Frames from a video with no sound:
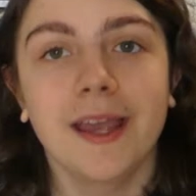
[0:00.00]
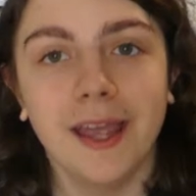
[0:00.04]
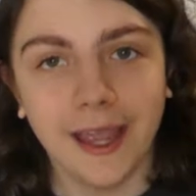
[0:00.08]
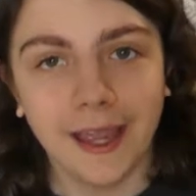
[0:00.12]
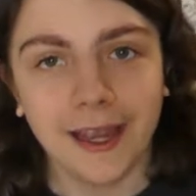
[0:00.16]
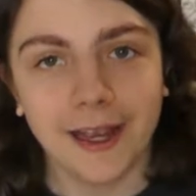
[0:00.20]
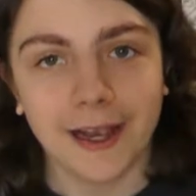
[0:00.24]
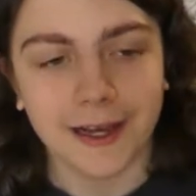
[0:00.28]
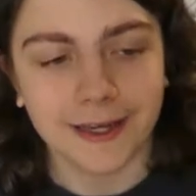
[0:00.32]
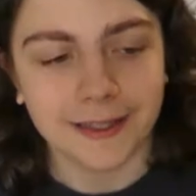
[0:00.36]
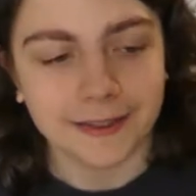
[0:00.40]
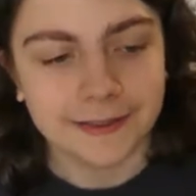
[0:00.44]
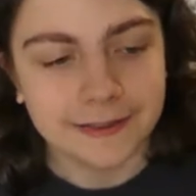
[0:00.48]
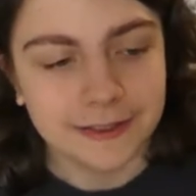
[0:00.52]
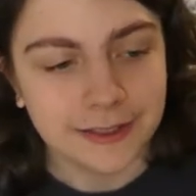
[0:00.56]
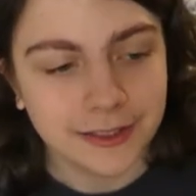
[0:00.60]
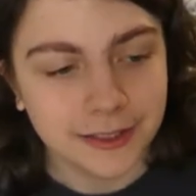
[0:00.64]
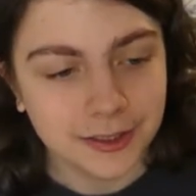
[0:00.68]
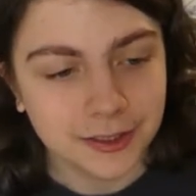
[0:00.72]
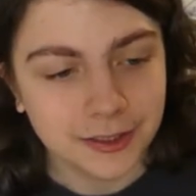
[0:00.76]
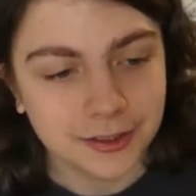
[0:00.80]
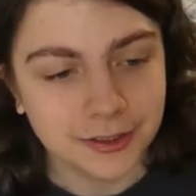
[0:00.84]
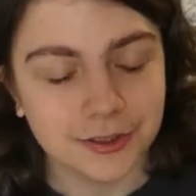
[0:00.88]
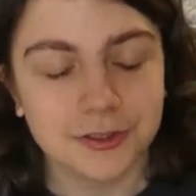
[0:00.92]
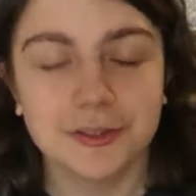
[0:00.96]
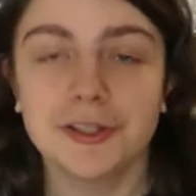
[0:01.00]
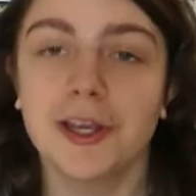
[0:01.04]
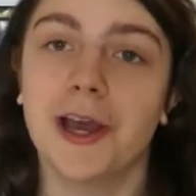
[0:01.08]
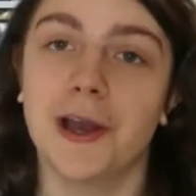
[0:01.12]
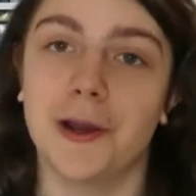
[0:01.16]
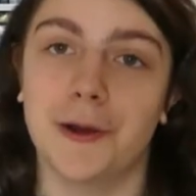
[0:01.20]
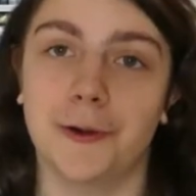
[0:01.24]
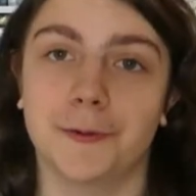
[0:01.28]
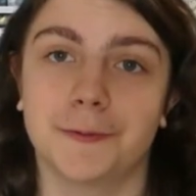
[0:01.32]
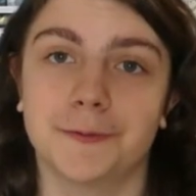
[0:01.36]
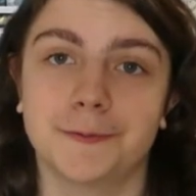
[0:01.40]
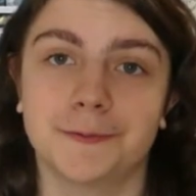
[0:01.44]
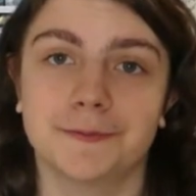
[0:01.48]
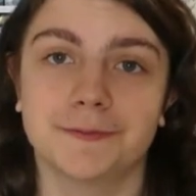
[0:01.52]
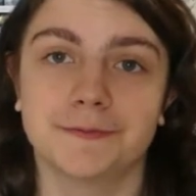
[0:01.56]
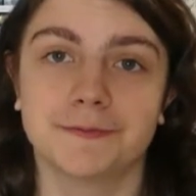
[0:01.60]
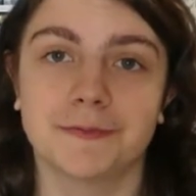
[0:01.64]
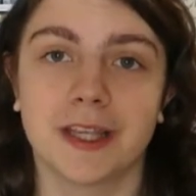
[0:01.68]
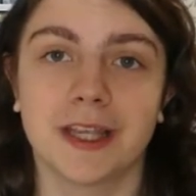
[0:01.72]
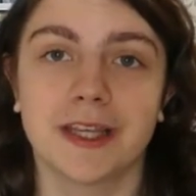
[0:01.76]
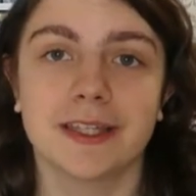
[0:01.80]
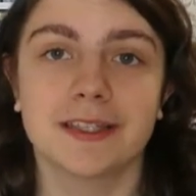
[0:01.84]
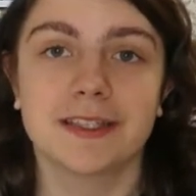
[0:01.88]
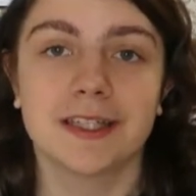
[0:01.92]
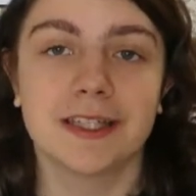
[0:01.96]
Hey guys, so
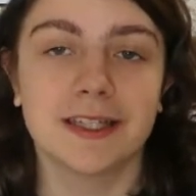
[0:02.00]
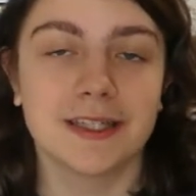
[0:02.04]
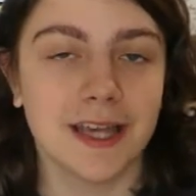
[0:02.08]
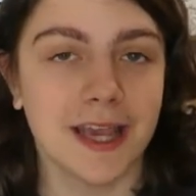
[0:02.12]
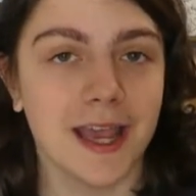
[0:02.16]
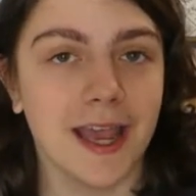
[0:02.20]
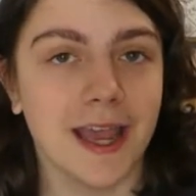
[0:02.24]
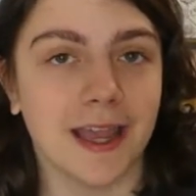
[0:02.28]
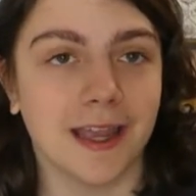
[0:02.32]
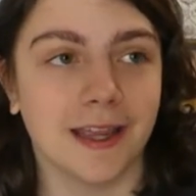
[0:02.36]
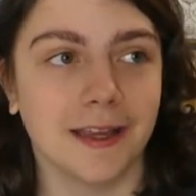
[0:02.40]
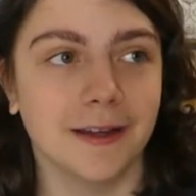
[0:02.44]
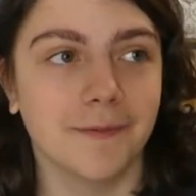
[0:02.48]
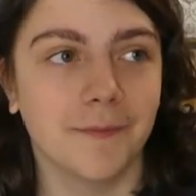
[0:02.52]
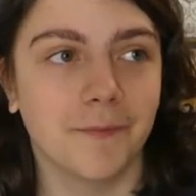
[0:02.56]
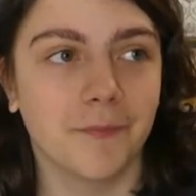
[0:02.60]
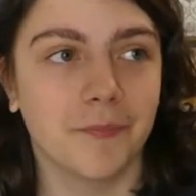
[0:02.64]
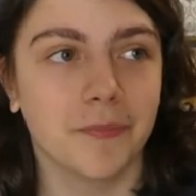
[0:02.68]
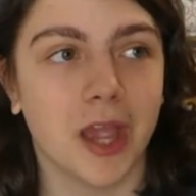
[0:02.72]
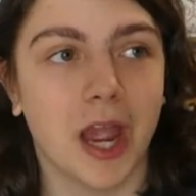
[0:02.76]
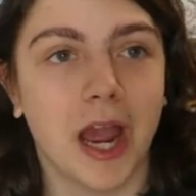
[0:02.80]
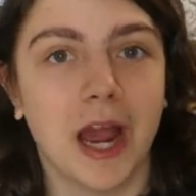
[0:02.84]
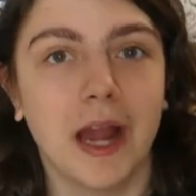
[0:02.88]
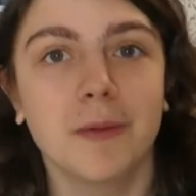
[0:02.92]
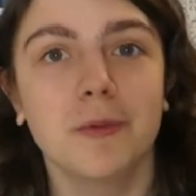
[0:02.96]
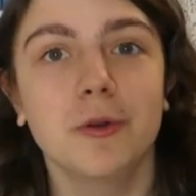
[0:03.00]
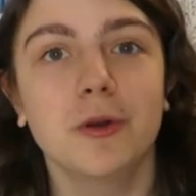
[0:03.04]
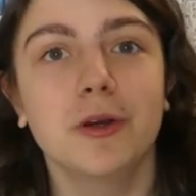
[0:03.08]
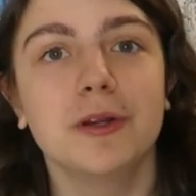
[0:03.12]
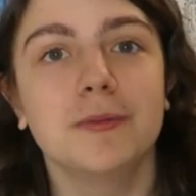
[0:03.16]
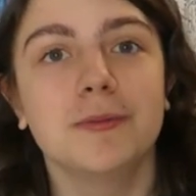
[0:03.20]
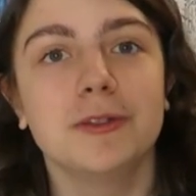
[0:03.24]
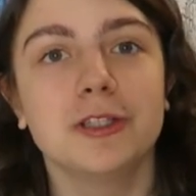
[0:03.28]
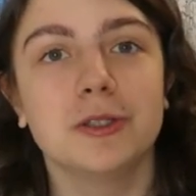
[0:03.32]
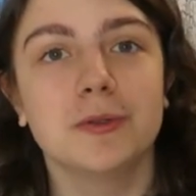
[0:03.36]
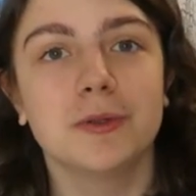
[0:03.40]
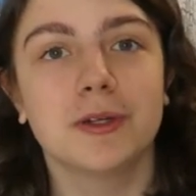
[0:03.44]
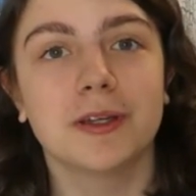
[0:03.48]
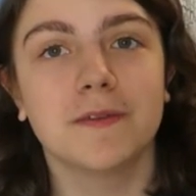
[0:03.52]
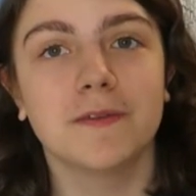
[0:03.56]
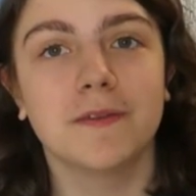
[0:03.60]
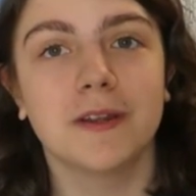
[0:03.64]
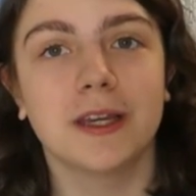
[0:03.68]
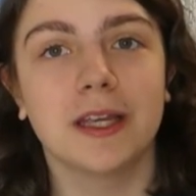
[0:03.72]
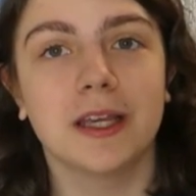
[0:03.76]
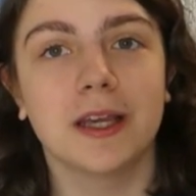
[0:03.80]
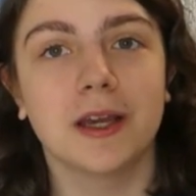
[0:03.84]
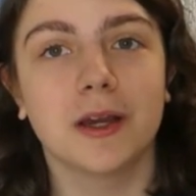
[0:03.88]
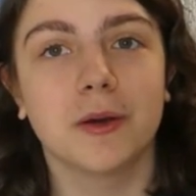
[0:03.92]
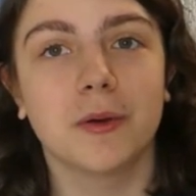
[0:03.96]
today I'm going to be doing a
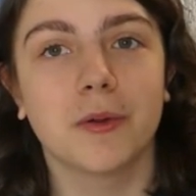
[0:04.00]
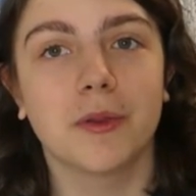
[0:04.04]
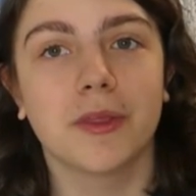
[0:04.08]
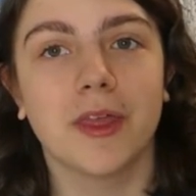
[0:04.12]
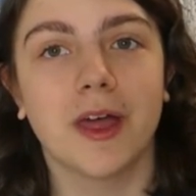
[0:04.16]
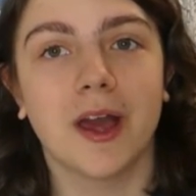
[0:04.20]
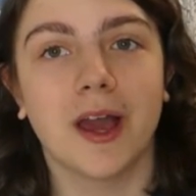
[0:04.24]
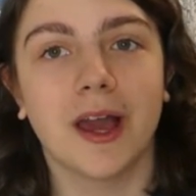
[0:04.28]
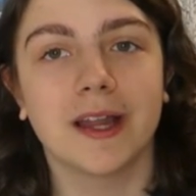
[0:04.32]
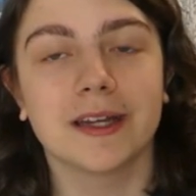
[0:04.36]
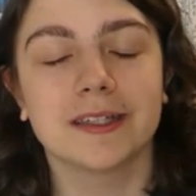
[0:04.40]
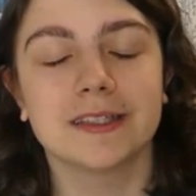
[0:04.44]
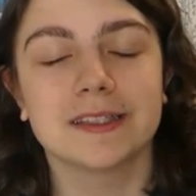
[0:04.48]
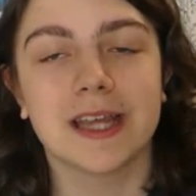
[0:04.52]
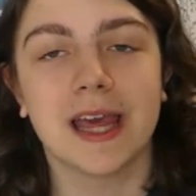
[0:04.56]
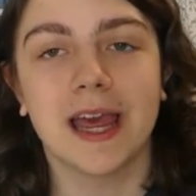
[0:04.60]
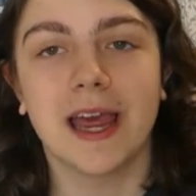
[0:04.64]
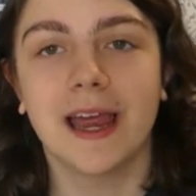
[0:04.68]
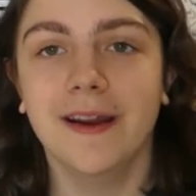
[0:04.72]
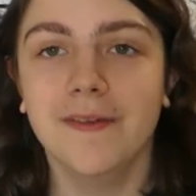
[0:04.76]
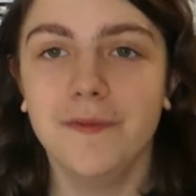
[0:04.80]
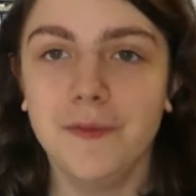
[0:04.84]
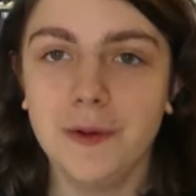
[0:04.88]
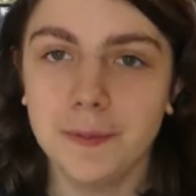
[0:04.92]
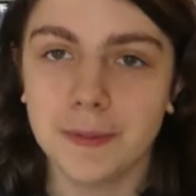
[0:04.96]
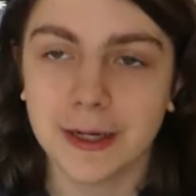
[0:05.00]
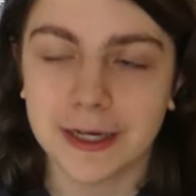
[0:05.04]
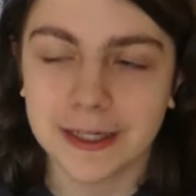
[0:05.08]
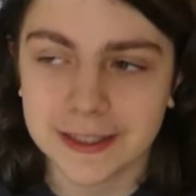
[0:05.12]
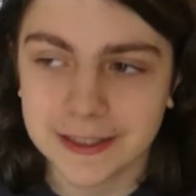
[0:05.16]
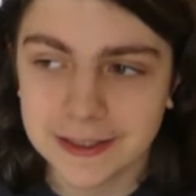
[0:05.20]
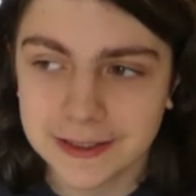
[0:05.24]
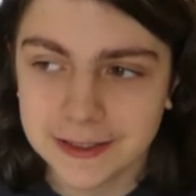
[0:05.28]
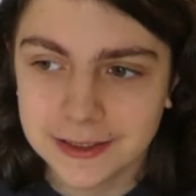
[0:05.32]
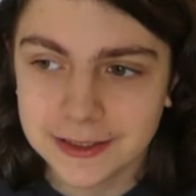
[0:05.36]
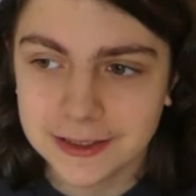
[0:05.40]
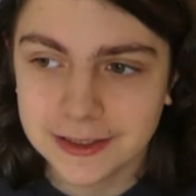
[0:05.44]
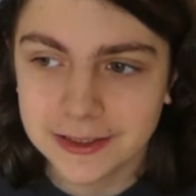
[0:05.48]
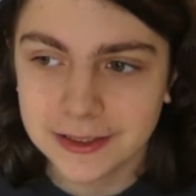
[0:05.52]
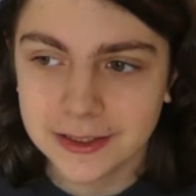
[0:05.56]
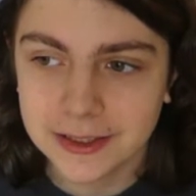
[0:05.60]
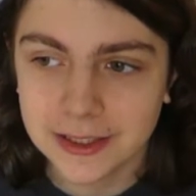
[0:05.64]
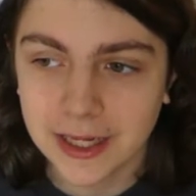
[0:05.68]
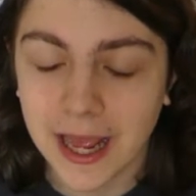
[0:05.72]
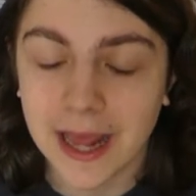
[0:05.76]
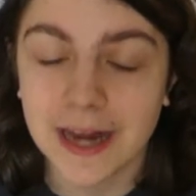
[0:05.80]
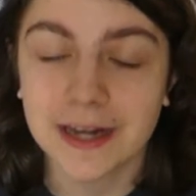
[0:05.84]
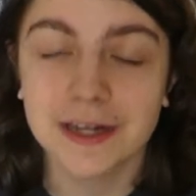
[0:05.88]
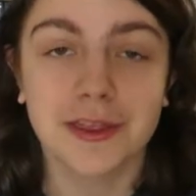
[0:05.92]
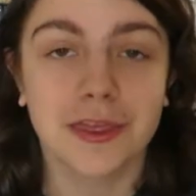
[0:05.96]
video that everybody
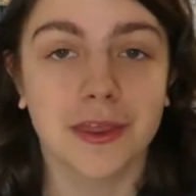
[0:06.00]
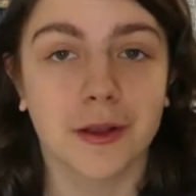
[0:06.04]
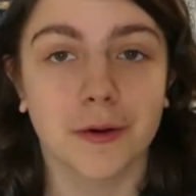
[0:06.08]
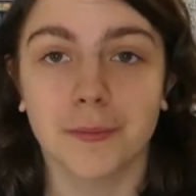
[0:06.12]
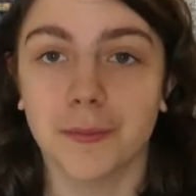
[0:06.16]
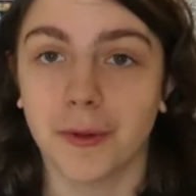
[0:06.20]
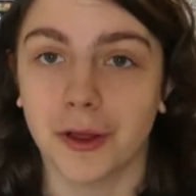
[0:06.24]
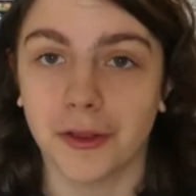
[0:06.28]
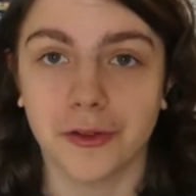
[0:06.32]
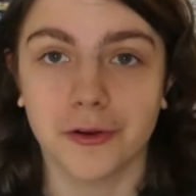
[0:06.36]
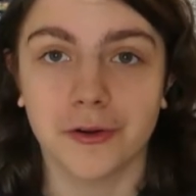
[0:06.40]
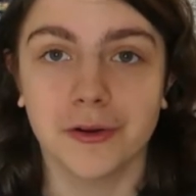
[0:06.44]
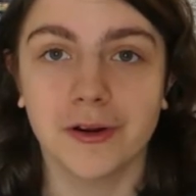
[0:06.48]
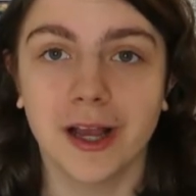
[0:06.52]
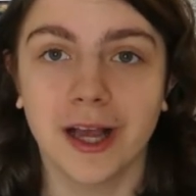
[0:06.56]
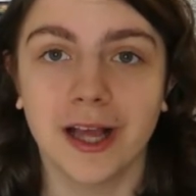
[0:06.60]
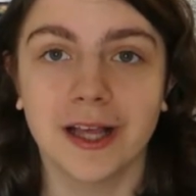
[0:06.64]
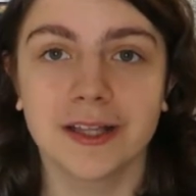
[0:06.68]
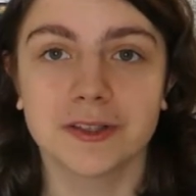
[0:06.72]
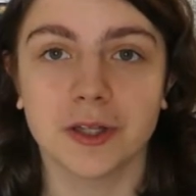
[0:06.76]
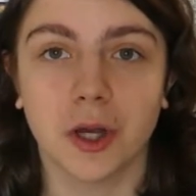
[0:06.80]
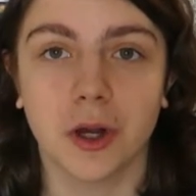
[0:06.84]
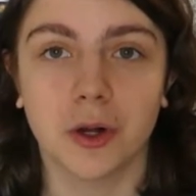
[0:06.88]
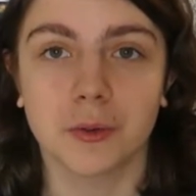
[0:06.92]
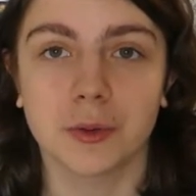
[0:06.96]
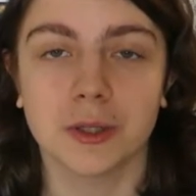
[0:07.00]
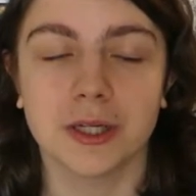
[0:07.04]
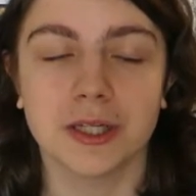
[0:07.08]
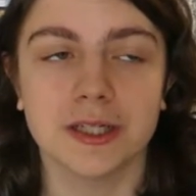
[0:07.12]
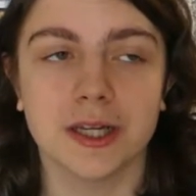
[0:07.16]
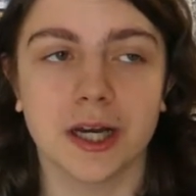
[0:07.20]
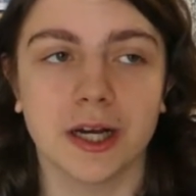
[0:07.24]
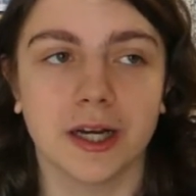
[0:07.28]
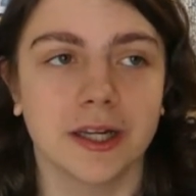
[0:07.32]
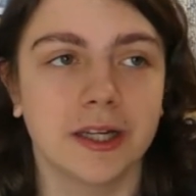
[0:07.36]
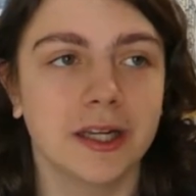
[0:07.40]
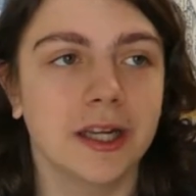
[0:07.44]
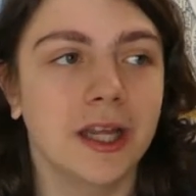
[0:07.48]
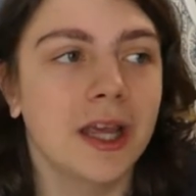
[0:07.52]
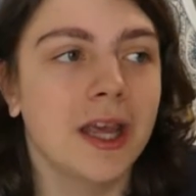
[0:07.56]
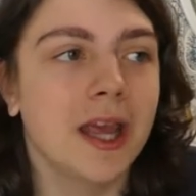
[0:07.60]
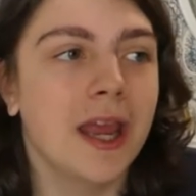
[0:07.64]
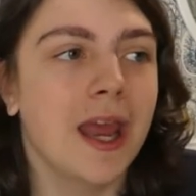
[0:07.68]
and their mother has already done,